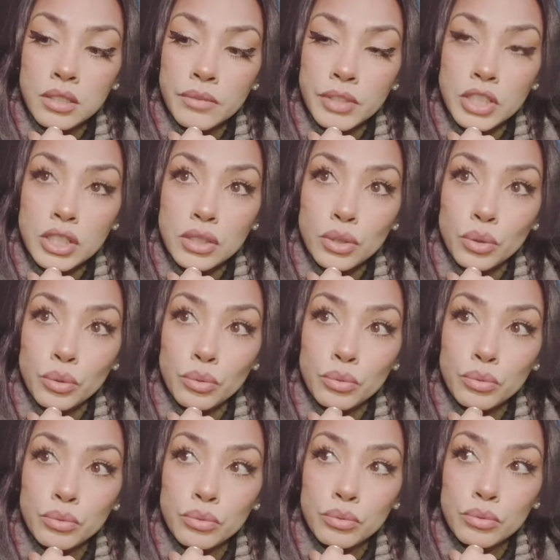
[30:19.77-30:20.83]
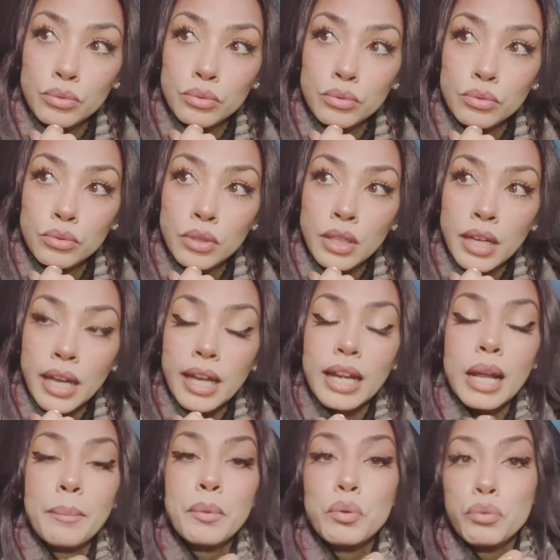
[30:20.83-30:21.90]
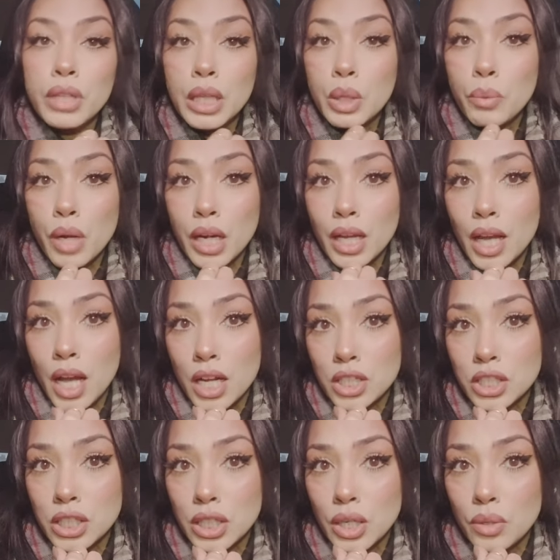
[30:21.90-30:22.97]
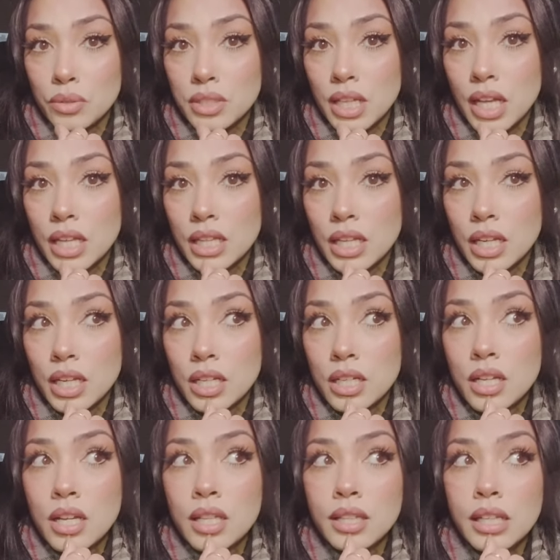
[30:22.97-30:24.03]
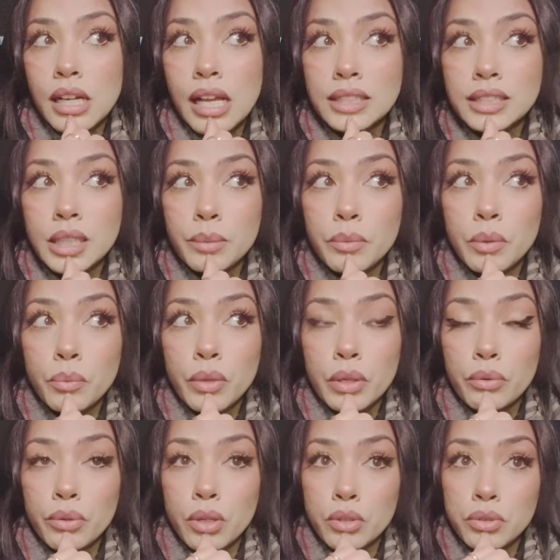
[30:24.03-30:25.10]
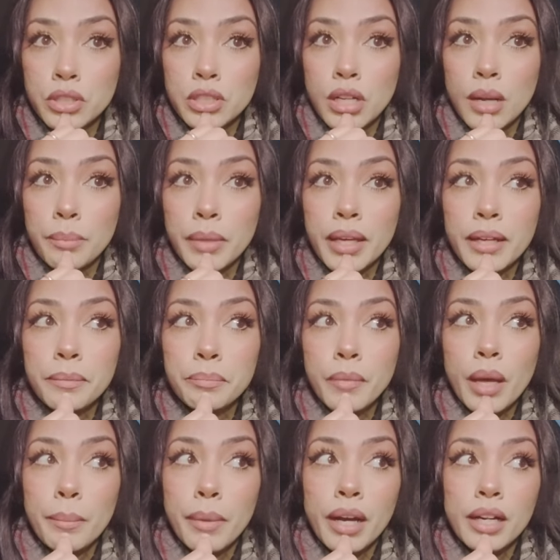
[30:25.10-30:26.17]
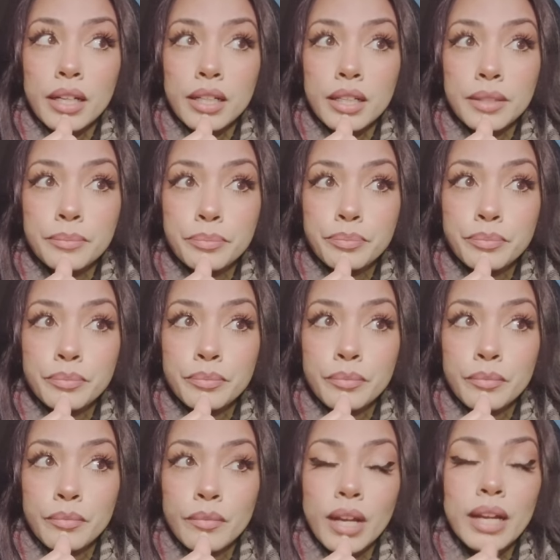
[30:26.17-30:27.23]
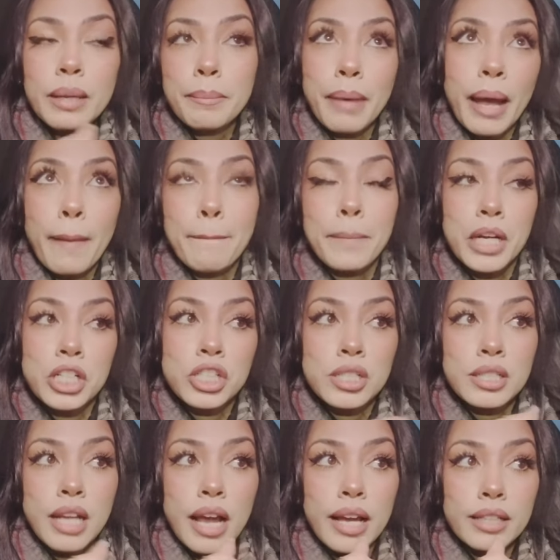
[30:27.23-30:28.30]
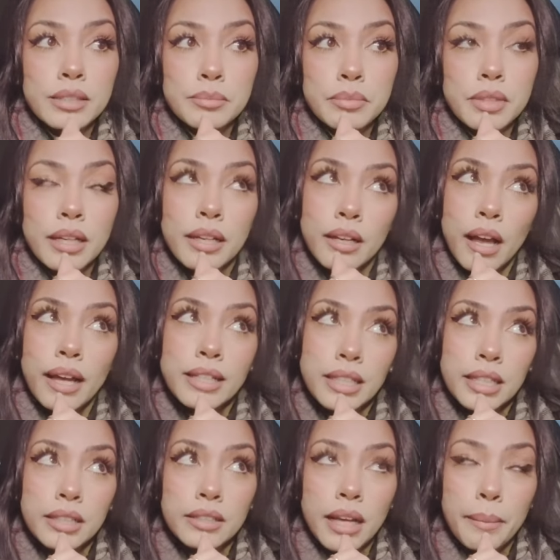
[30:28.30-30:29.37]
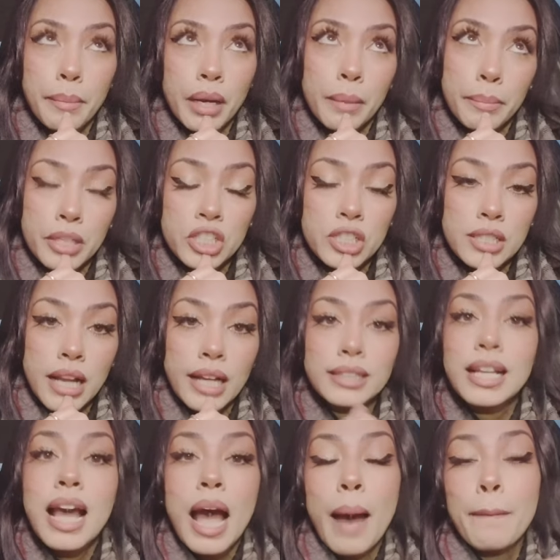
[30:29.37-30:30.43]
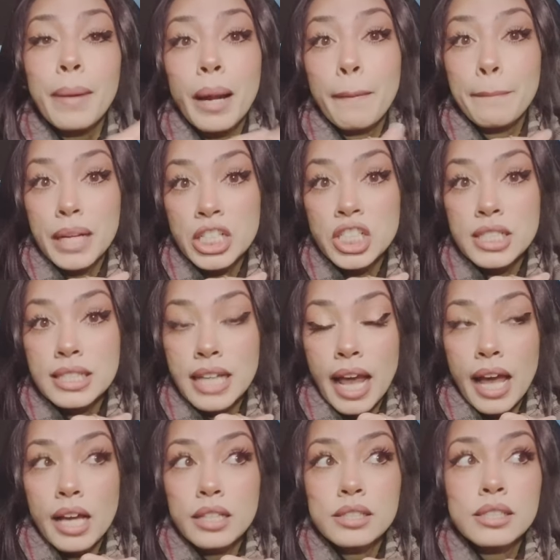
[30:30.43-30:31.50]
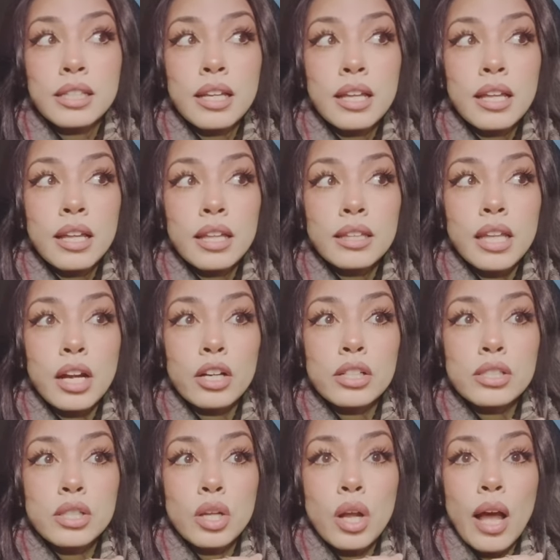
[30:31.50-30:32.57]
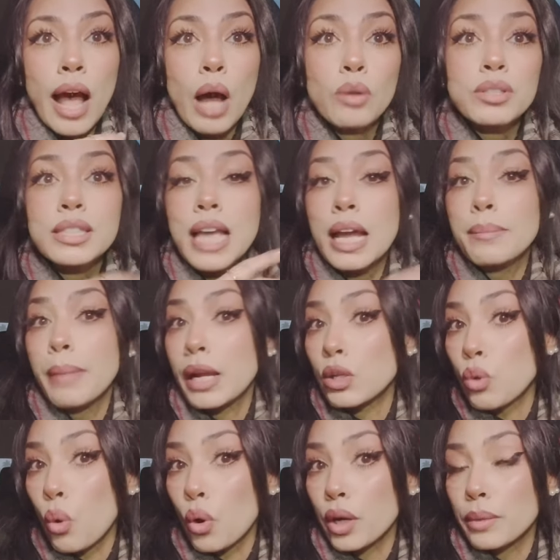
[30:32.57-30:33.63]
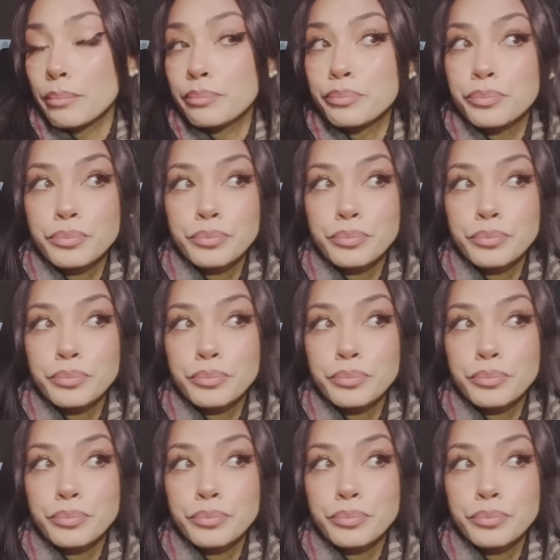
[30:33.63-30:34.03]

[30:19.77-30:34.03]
Which is cool. And I've been really wanting hot Cheetos lately. The last time we went grocery shopping, I bought a, I didn't buy a bunch of snacks. I did, I bought a bunch of snacks. I bought a bunch of snacks that was outside my norm.